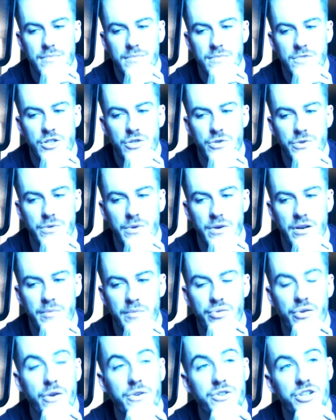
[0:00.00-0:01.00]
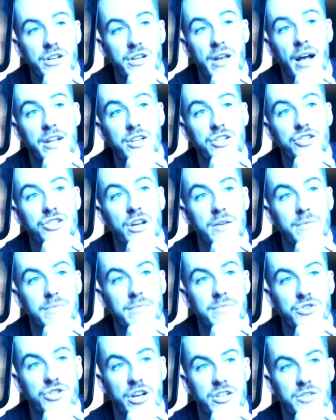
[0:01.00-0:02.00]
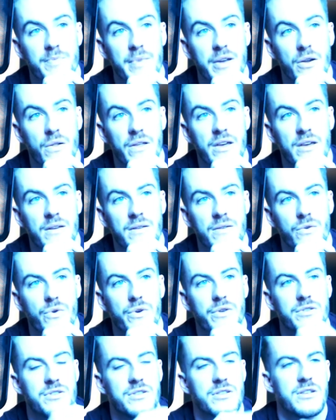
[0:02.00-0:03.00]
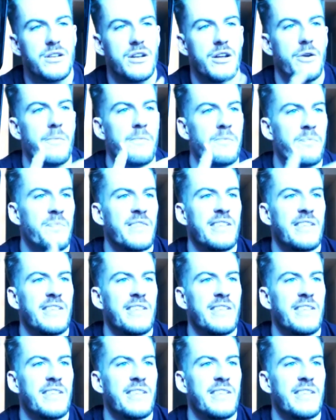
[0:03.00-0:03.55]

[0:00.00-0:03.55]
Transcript: to approach it non-judgmentally or you know